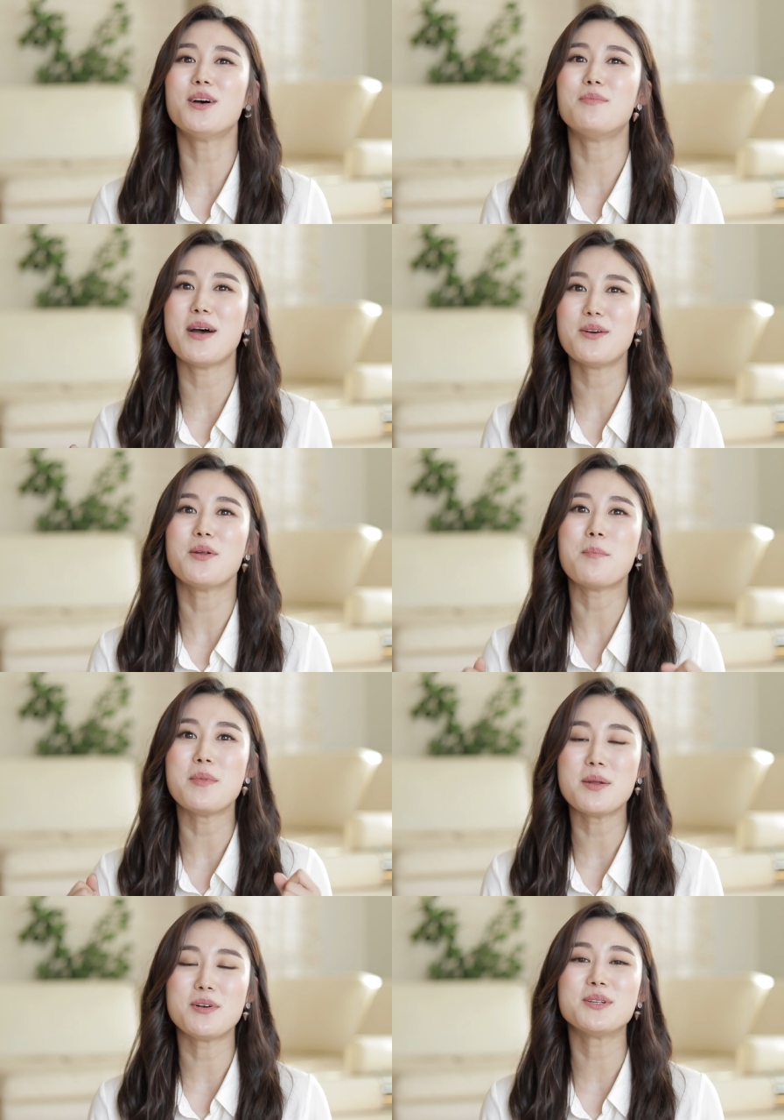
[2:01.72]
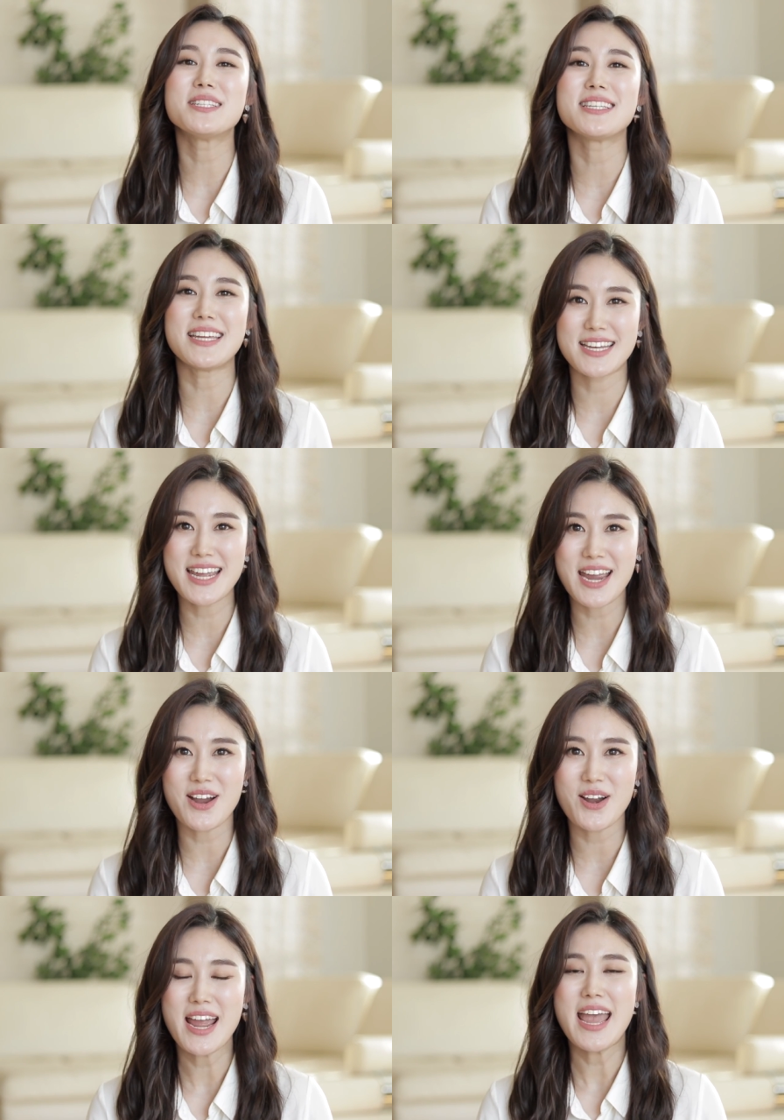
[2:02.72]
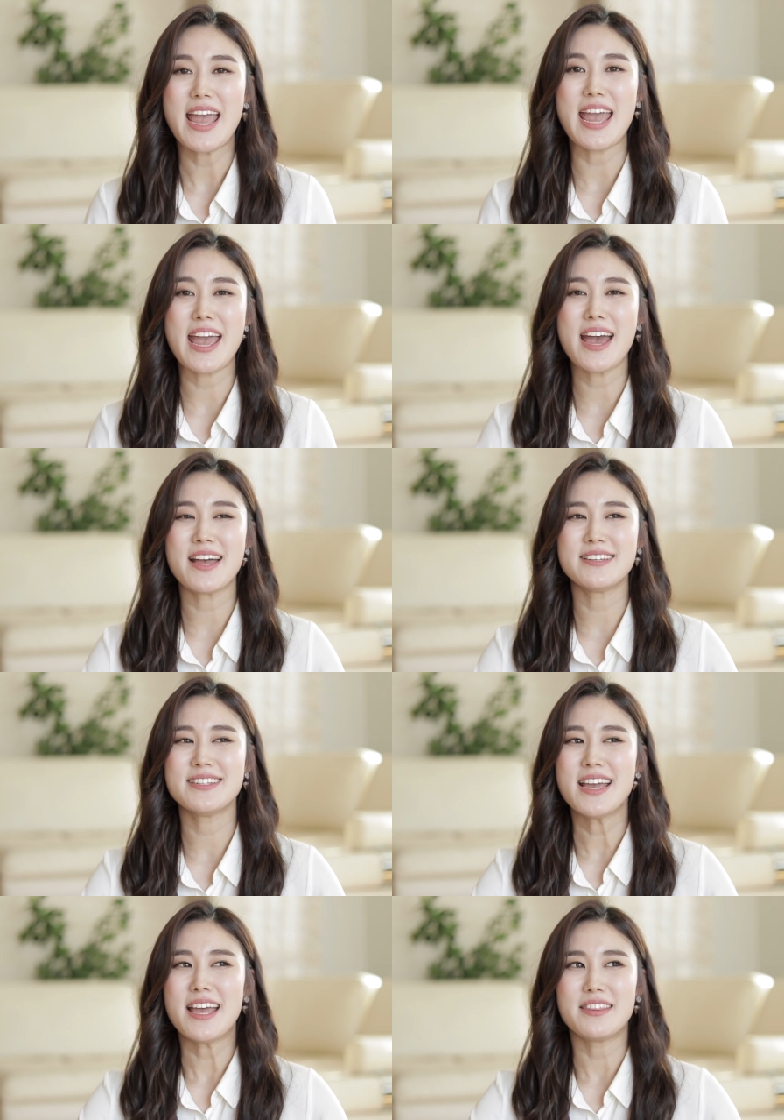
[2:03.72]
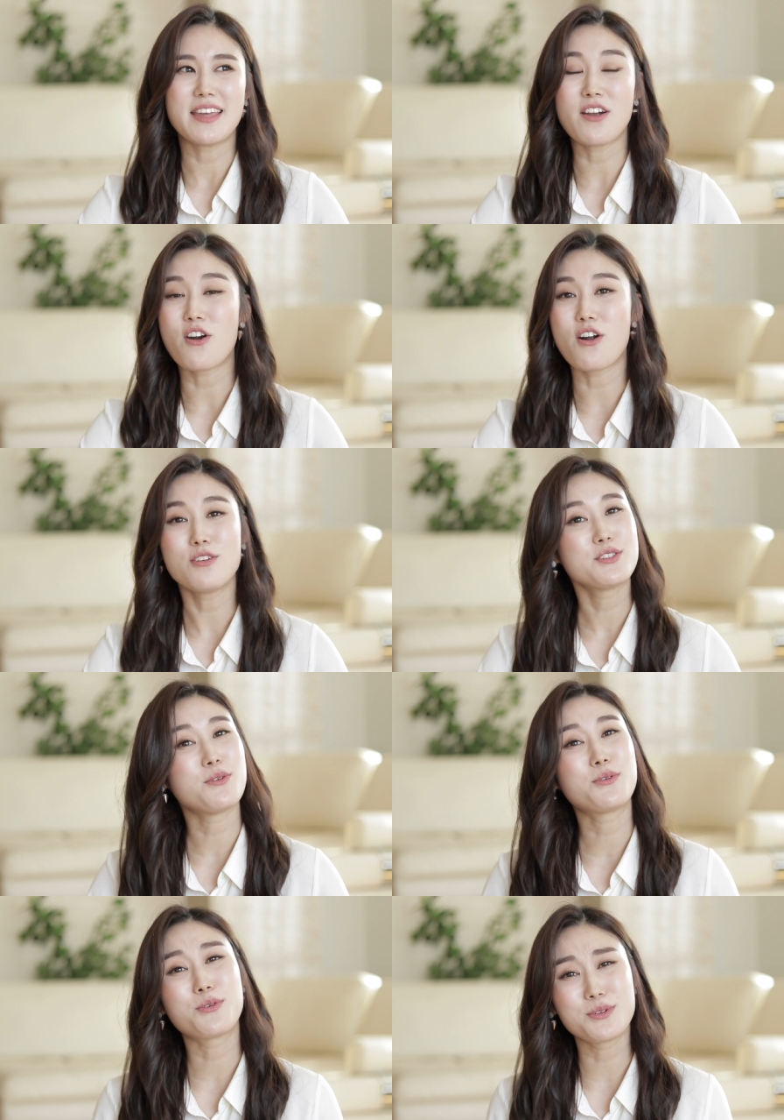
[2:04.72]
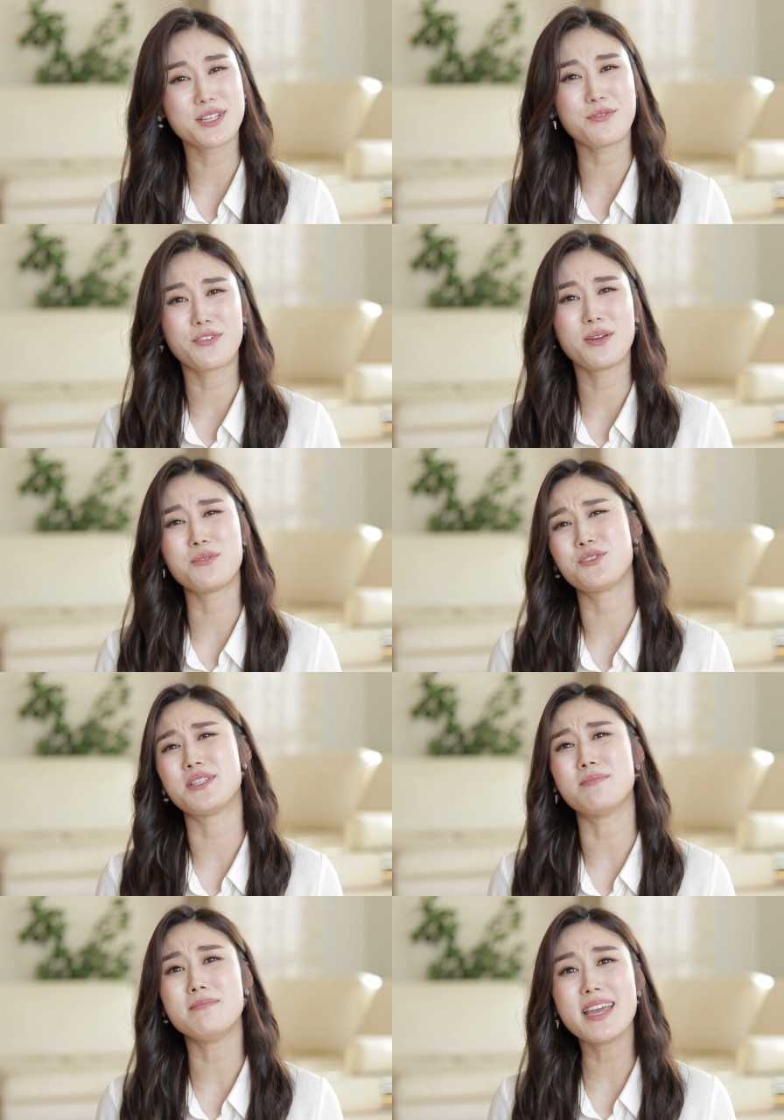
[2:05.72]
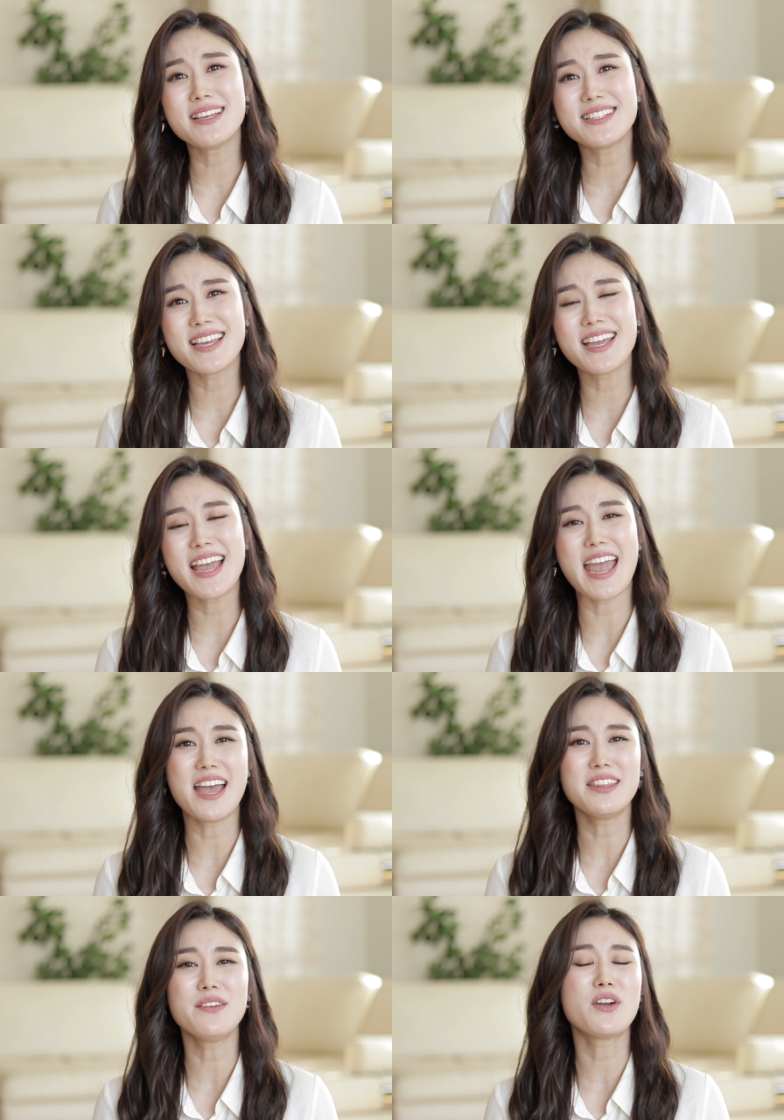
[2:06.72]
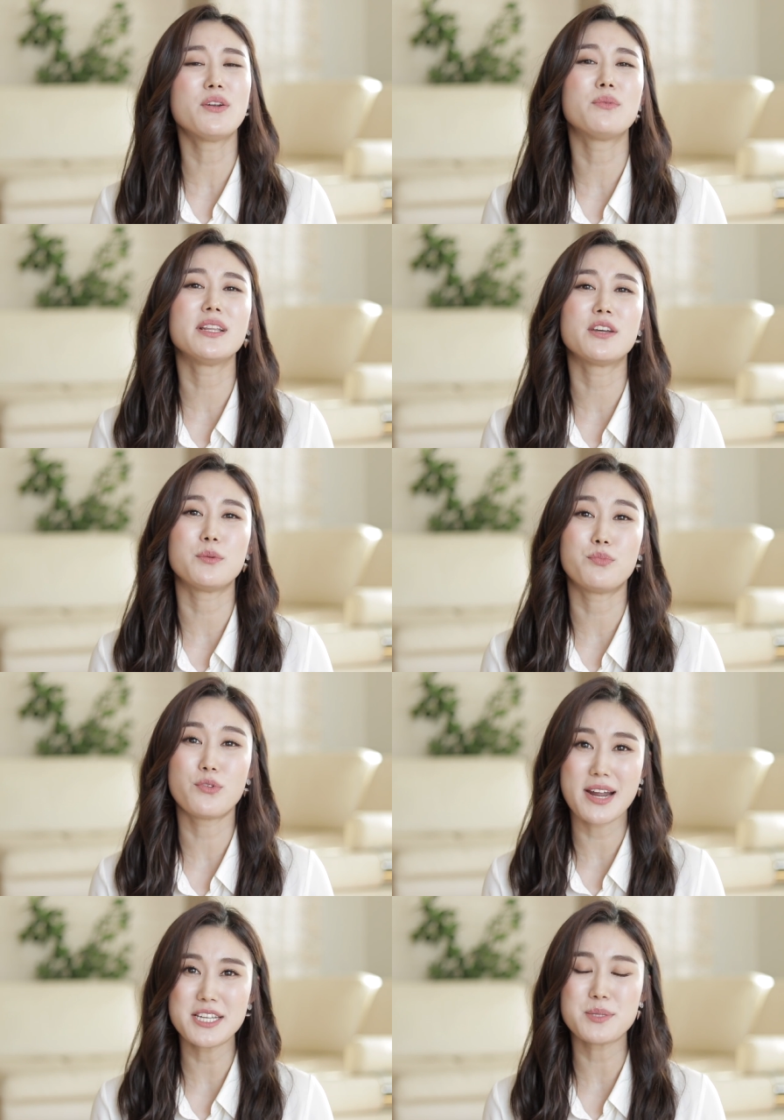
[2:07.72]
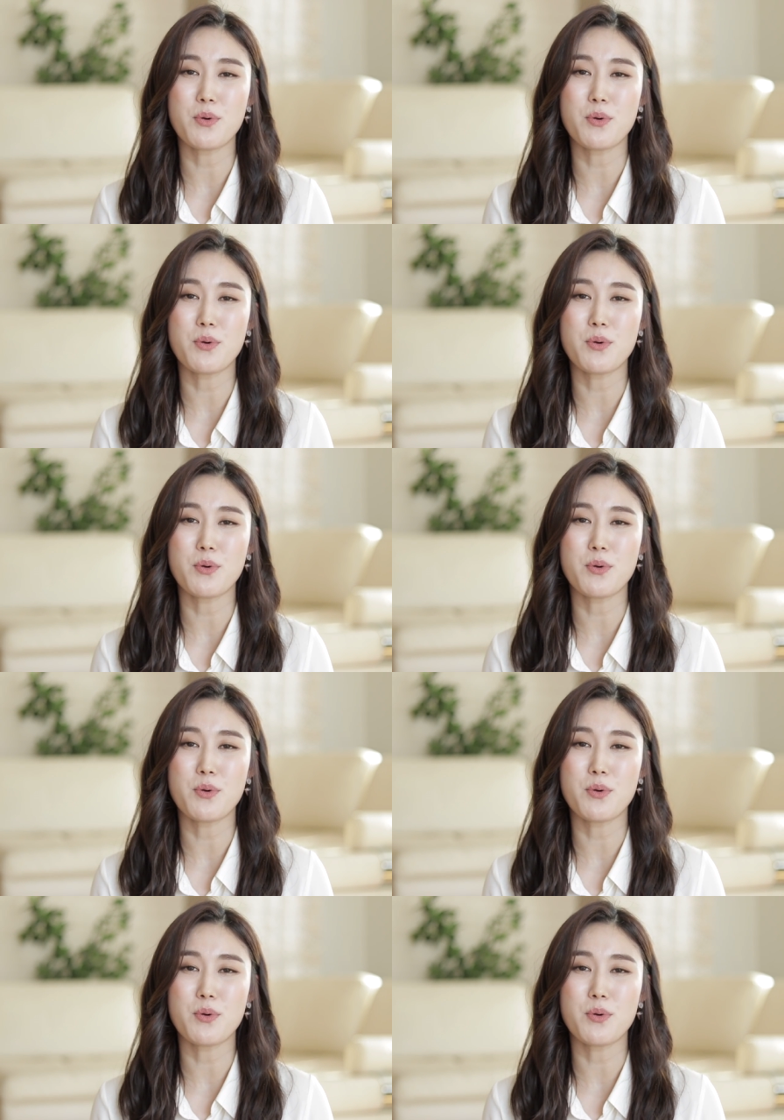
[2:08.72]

about minimal skincare, and they are also cruelty-free, which is amazing, and they've got a really good price